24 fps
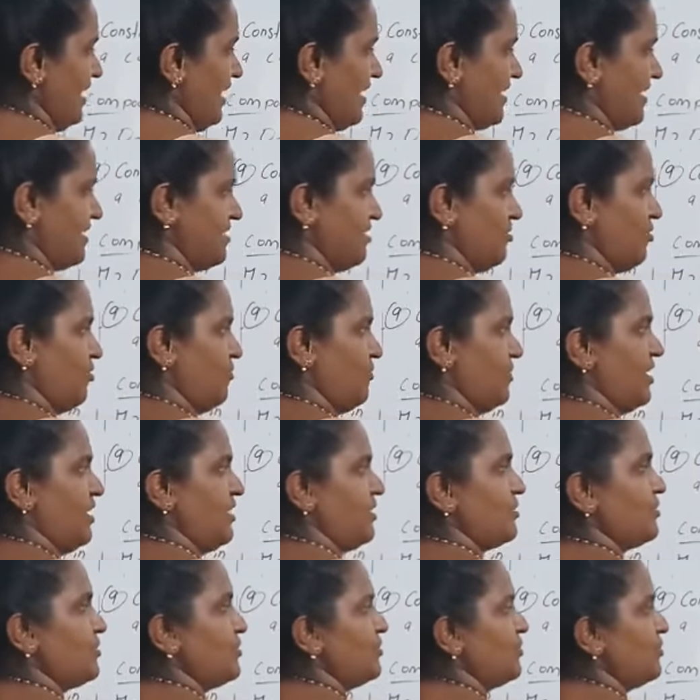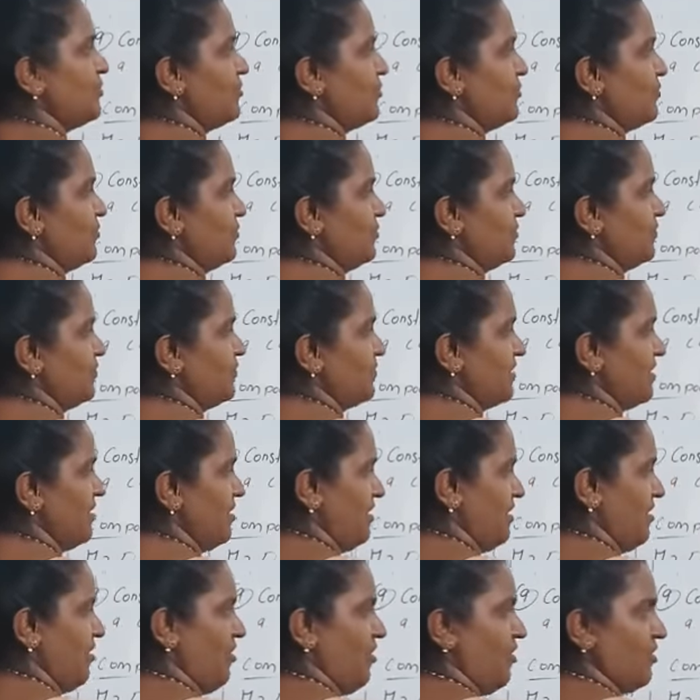Hydrogen how many? 2.
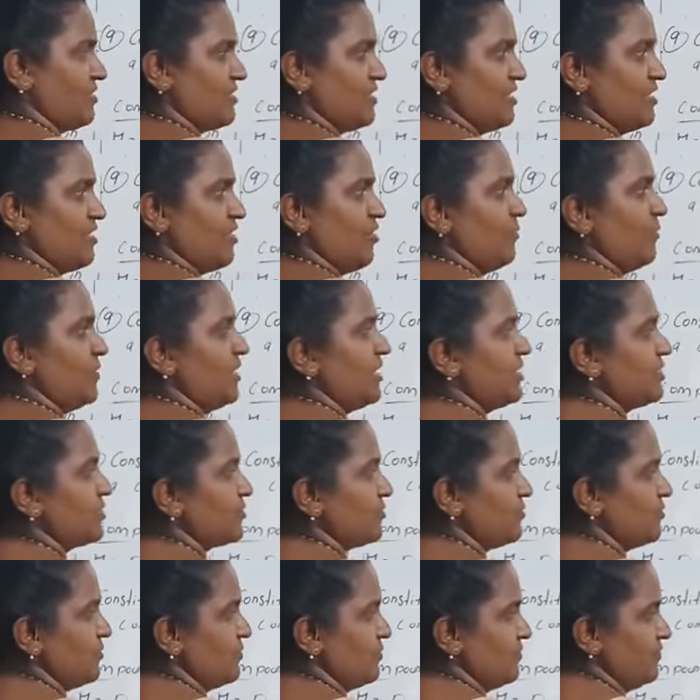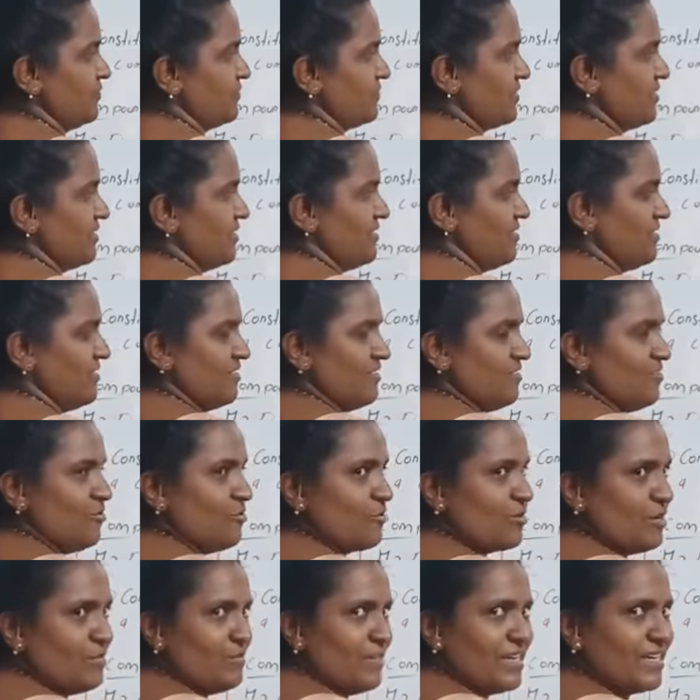Oxygen how many? 2.
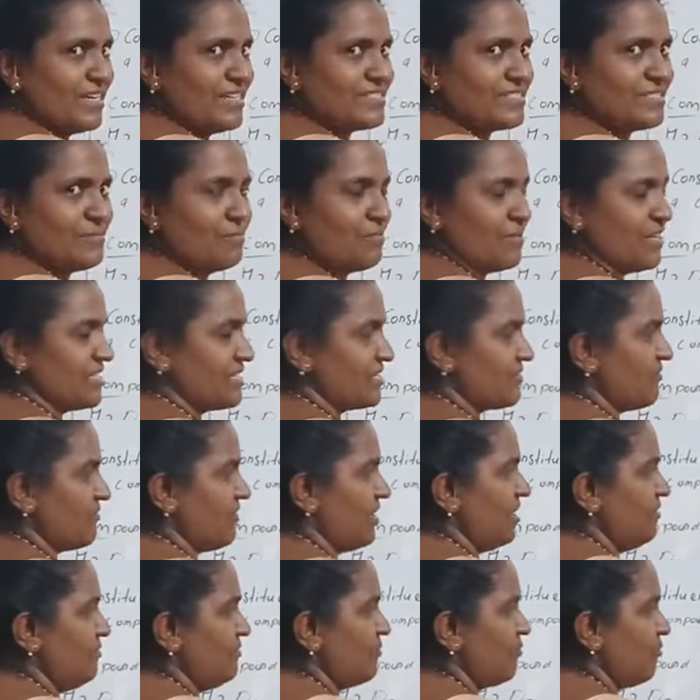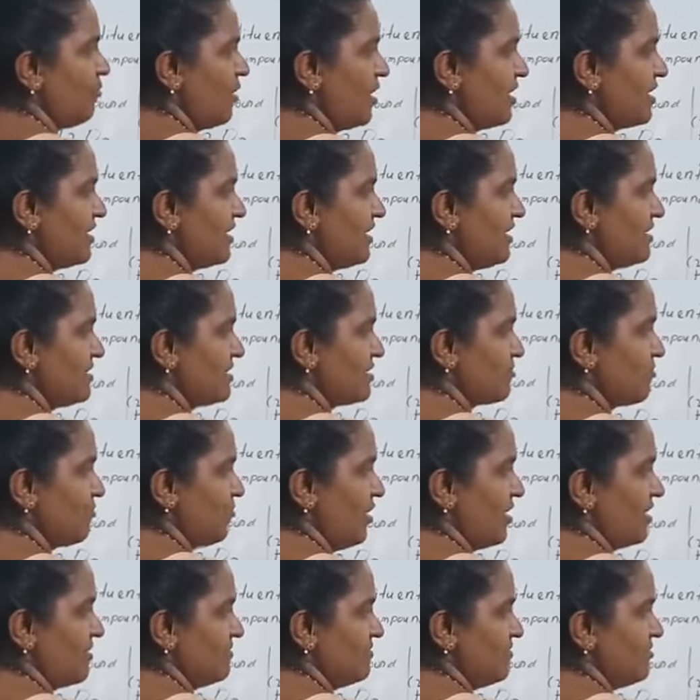Okay, make it simplest form. 1 is to
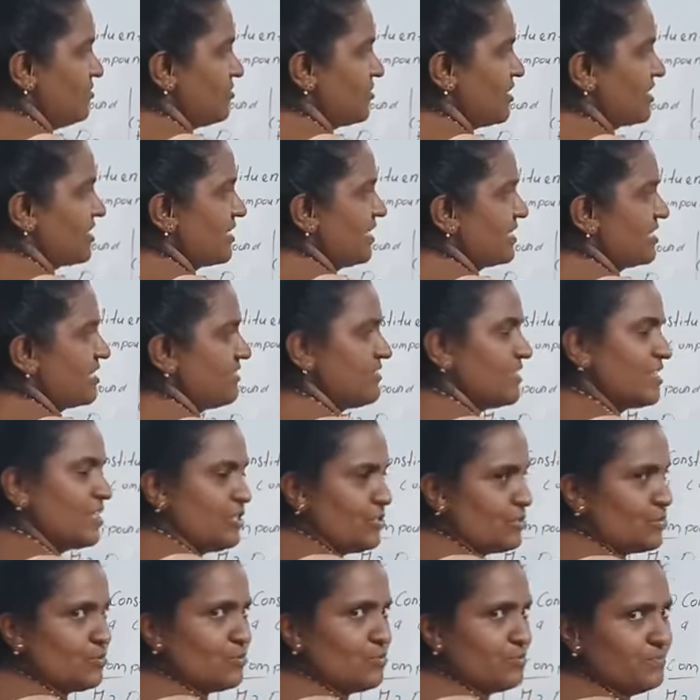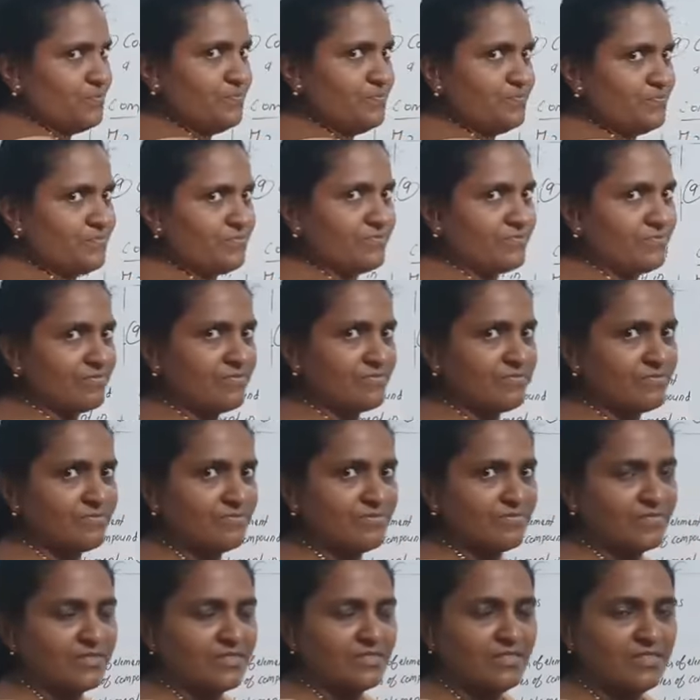1. You can cut it with the 2.
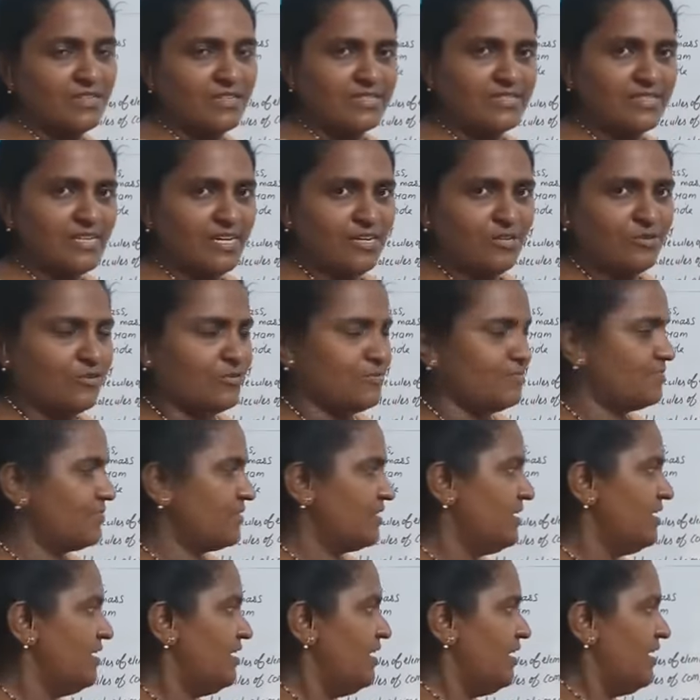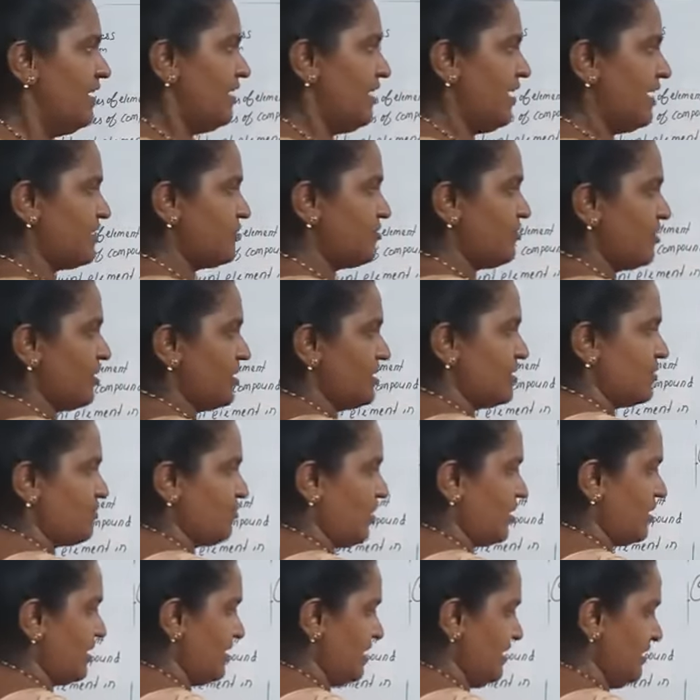Yes or no? Next one is
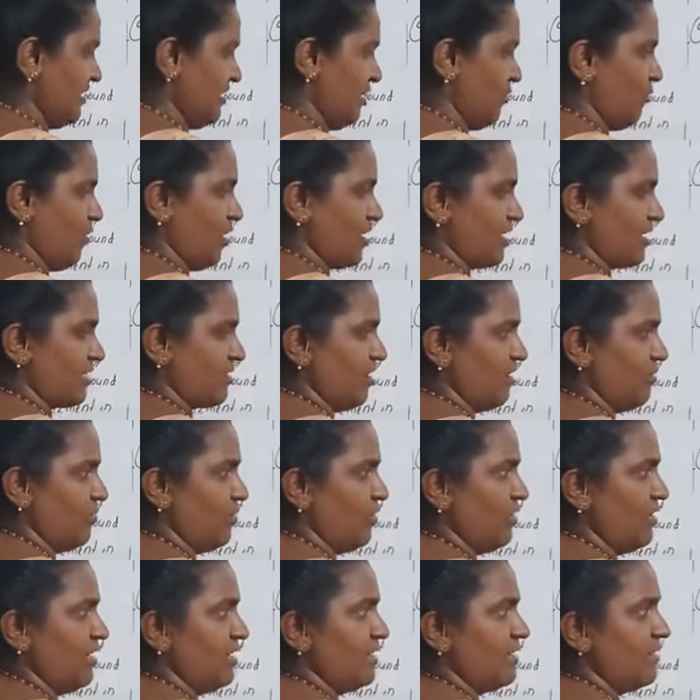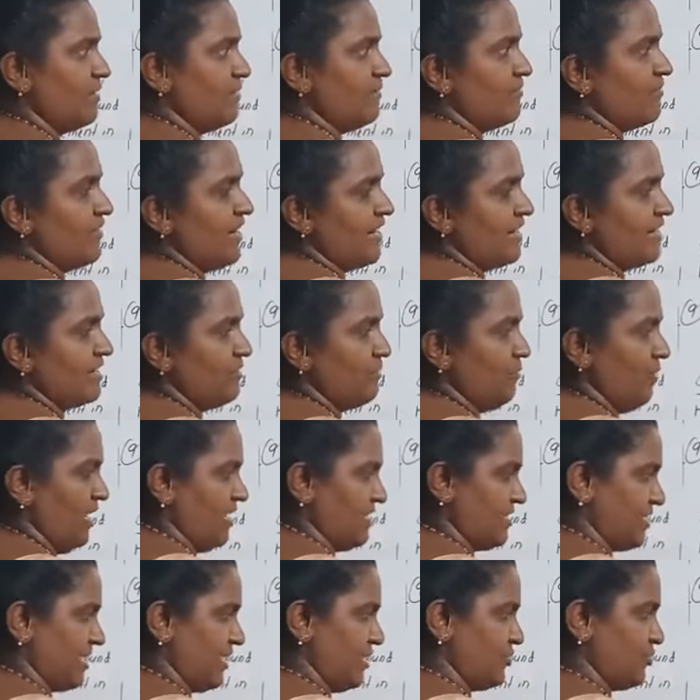what? In the water compound, find the
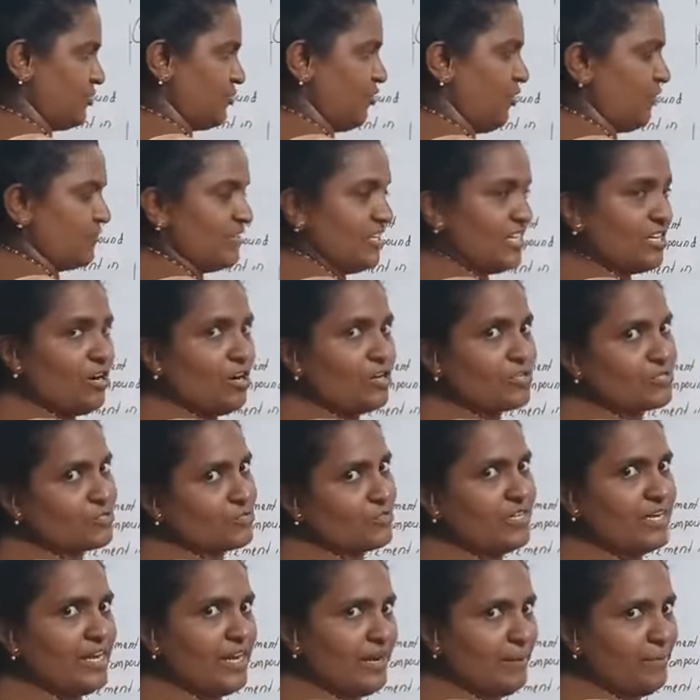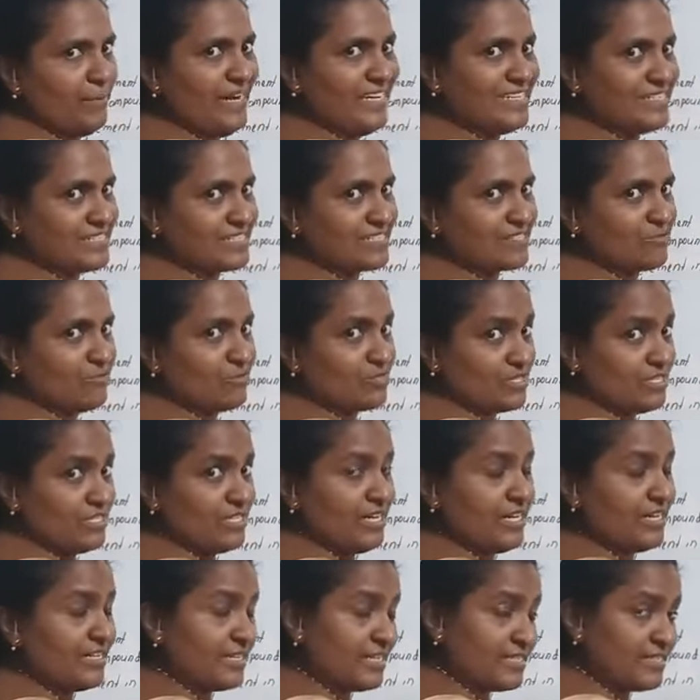mass ratio of the constituent elements.
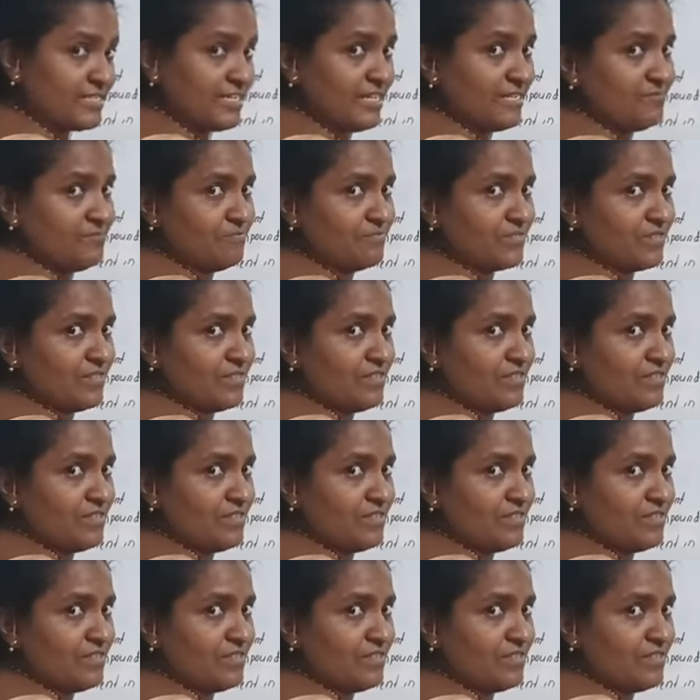Question understand.